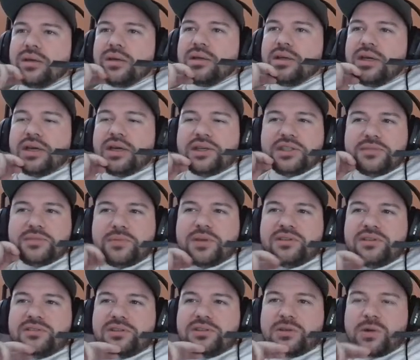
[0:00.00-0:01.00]
Yeah, he's been
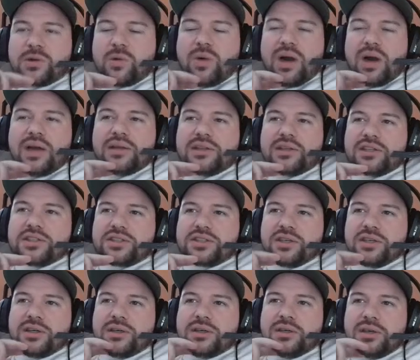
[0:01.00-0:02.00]
a little quiet this
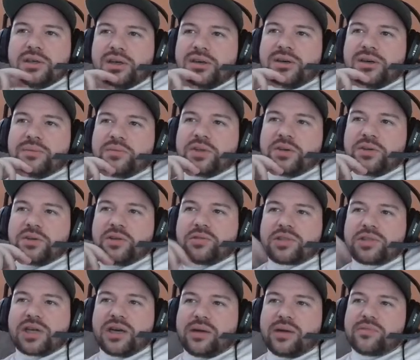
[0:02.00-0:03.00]
year. He
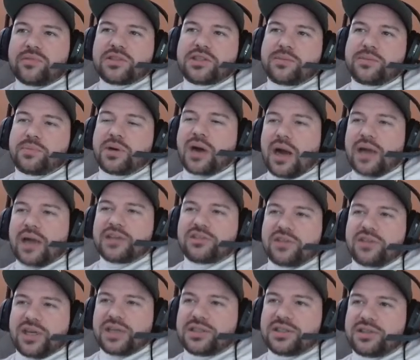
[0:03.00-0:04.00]
was kind of a surprise
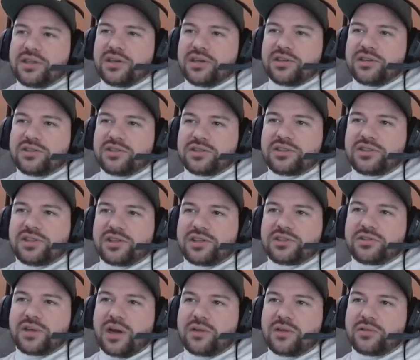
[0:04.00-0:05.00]
last year as a
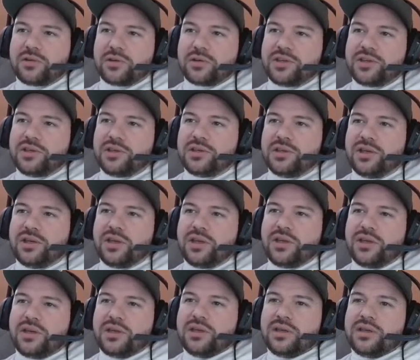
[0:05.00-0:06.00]
6th-round rookie
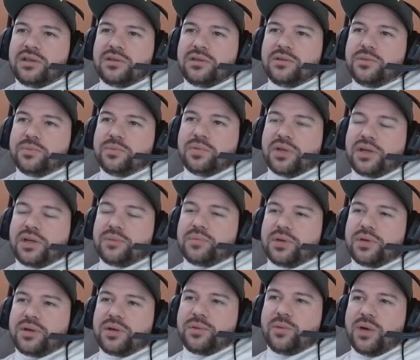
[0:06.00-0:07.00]
who played
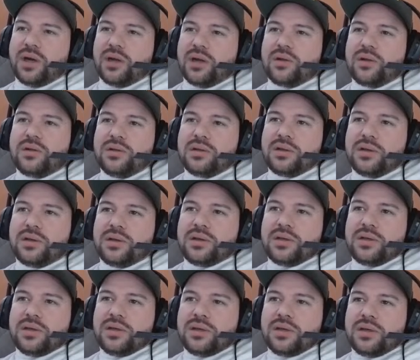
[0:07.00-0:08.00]
pretty well.
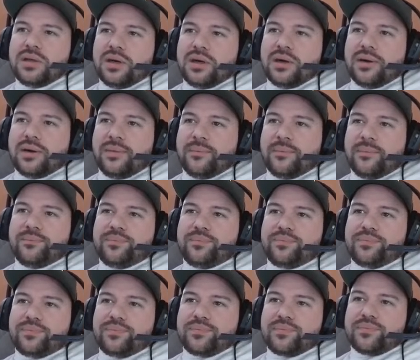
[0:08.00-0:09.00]

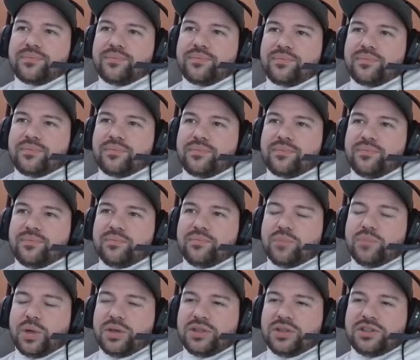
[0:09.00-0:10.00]

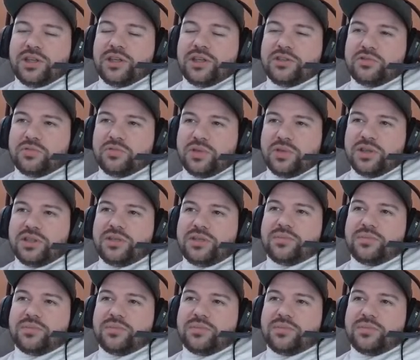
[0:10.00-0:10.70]
But it's really